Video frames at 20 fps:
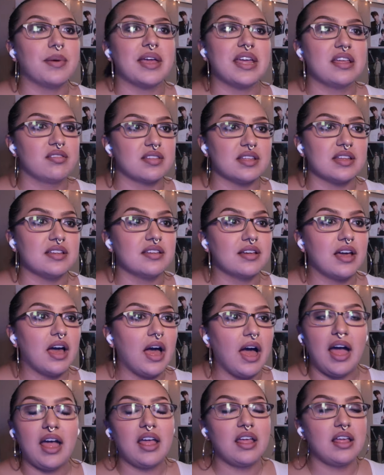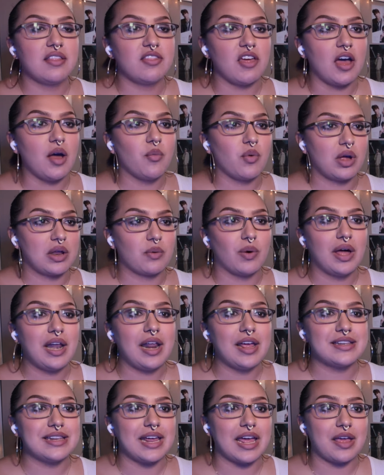amazing. I that what
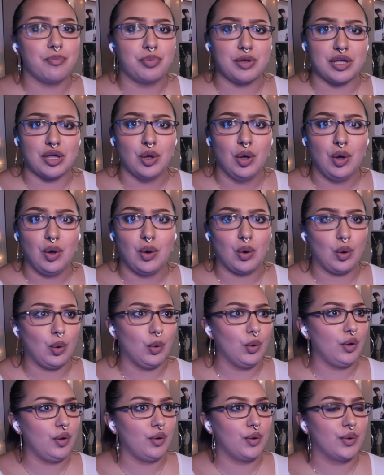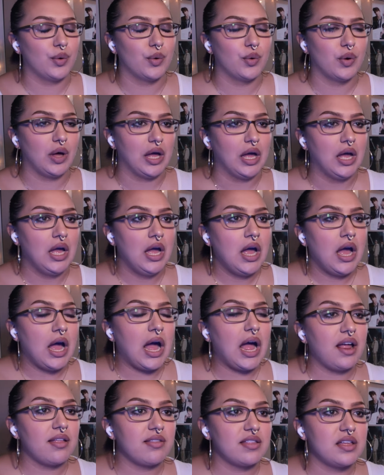a debut. Ooh.
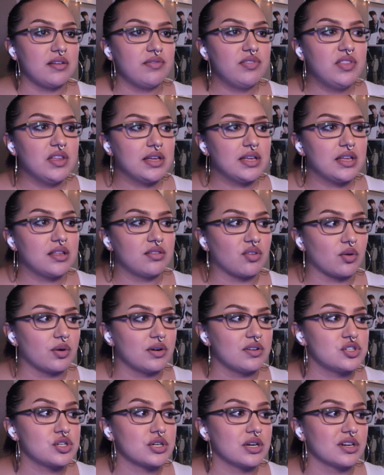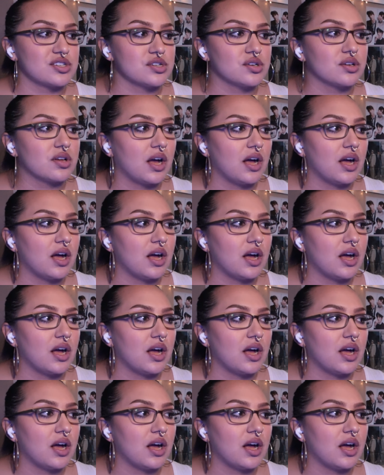I love the sort of traditional